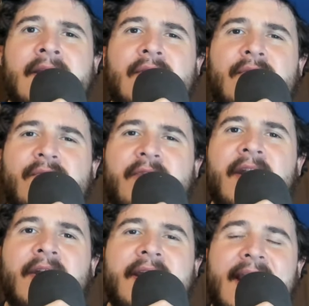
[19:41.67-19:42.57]

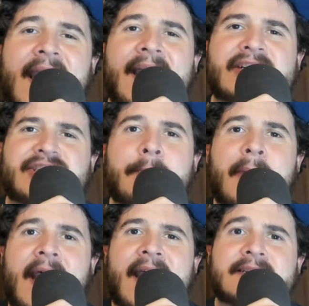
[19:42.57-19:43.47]
very
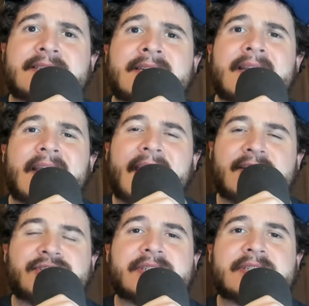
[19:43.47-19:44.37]
action-packed,
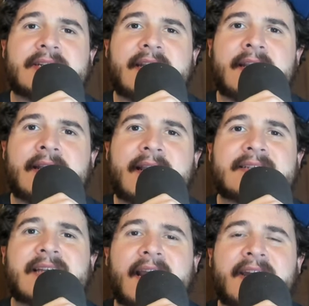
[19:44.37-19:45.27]
interesting,
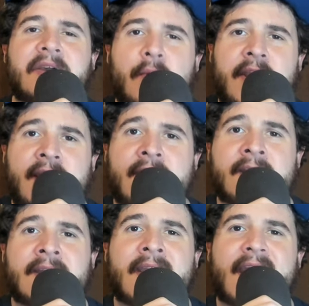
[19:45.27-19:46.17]
exciting week
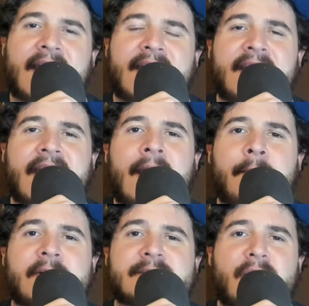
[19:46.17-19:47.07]
at
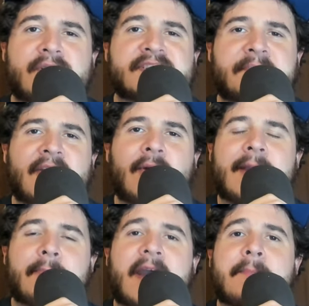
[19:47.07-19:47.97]
Indianapolis Motor Speedway,
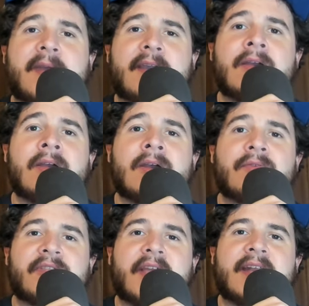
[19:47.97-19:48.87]
prepping
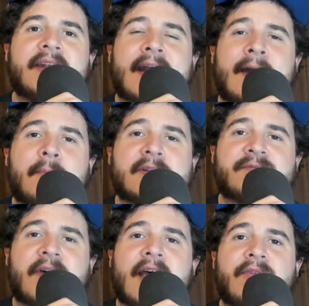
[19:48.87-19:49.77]
for the Indianapolis
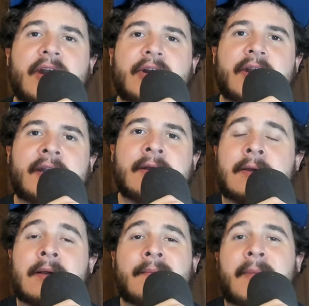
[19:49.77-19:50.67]
500,
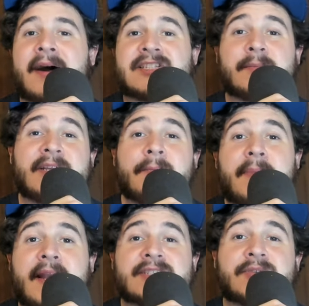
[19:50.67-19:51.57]
possibly the
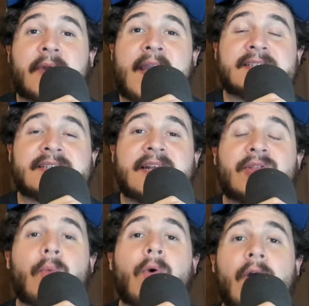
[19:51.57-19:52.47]
biggest race in
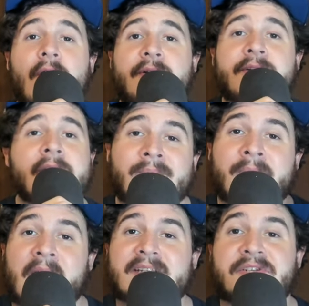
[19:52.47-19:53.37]
the world.
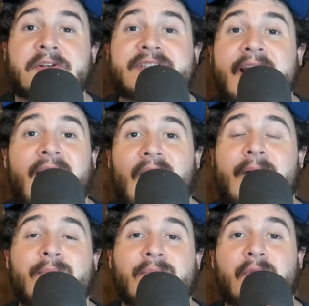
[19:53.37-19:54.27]
As you can tell,
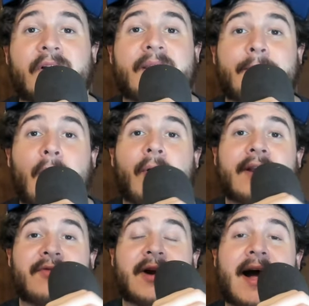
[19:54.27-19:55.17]
I'm really pulling
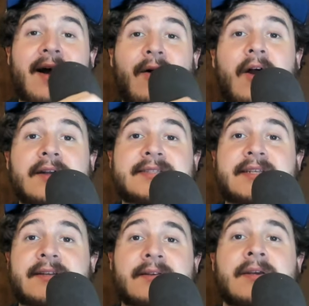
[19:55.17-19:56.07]
for Kyle Larson